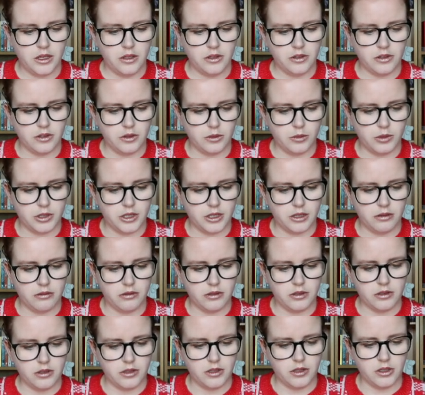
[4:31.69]
So what I
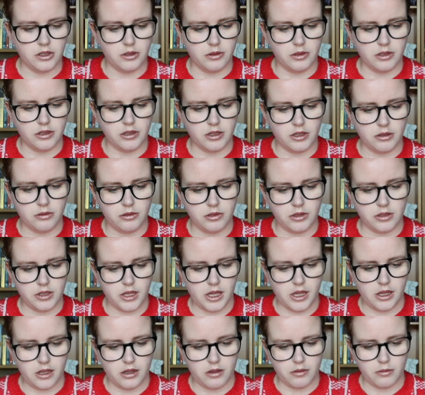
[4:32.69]
will do is I will
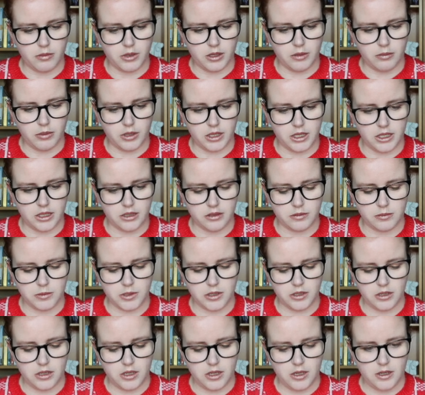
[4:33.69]
take My
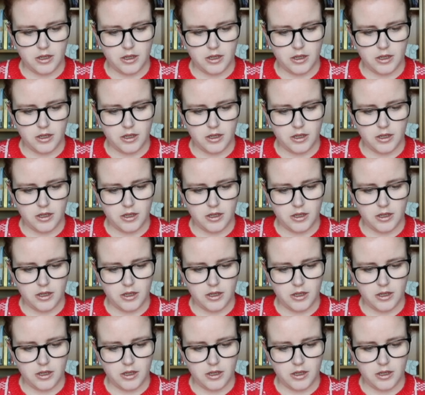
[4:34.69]
Policeman,